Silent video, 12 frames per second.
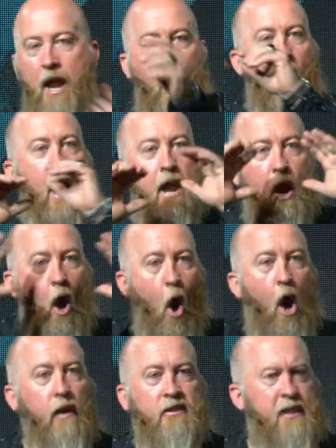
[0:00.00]
And, and
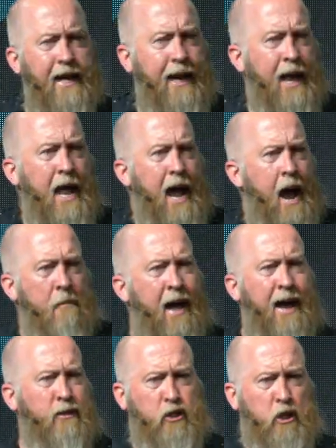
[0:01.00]
all of a sudden, like,
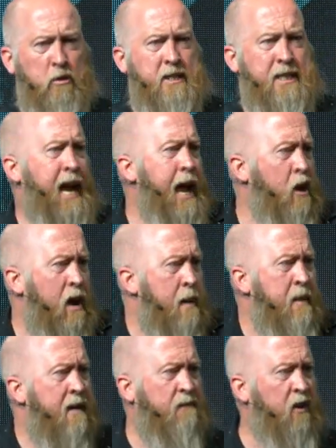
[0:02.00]
I'm not suicidal.
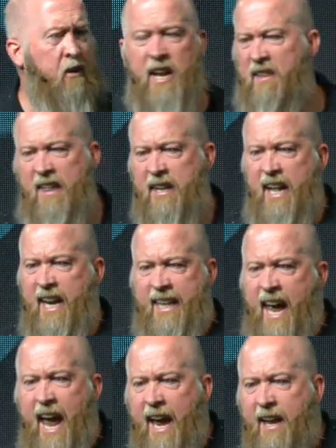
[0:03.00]
I'm not feeling anything
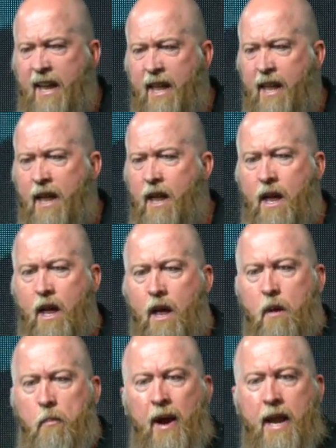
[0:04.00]
like that.
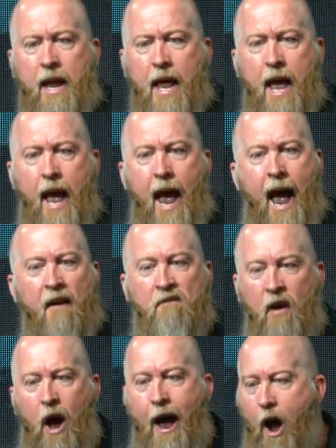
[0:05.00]
But
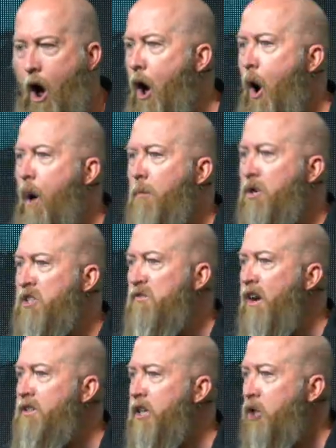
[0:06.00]
I've
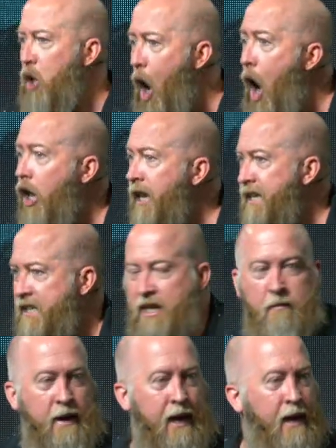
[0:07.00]
almost felt it calling
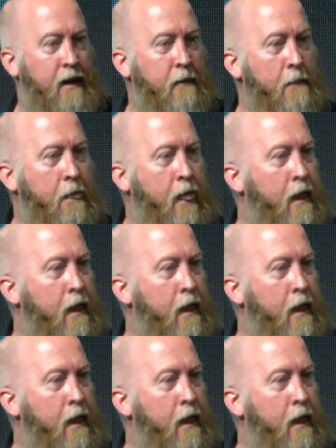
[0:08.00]
to me.